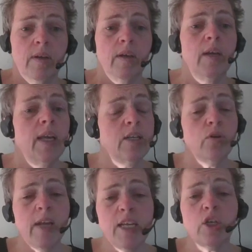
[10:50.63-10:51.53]

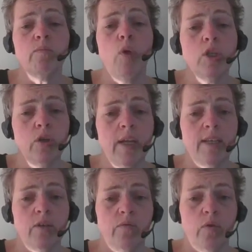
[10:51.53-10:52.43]
Intonation. Modulate
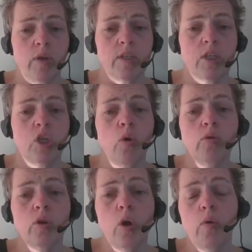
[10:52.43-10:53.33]
your voice. Don't
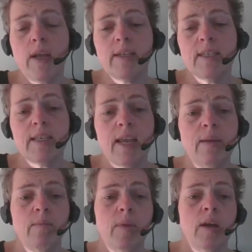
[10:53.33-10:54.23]
go at the
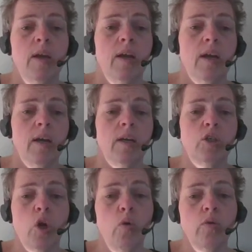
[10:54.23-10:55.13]
same
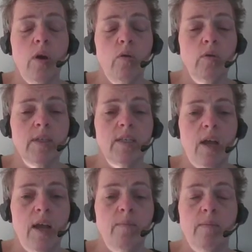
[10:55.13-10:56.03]
tone all the
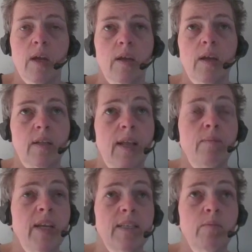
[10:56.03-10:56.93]
time. That
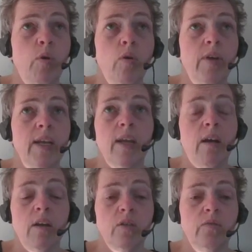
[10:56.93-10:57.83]
makes it boring and
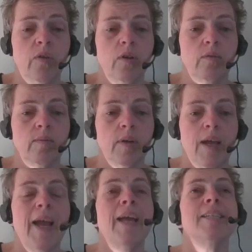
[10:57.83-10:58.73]
hard to follow.
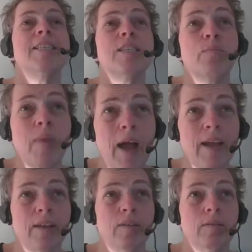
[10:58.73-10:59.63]
And smile.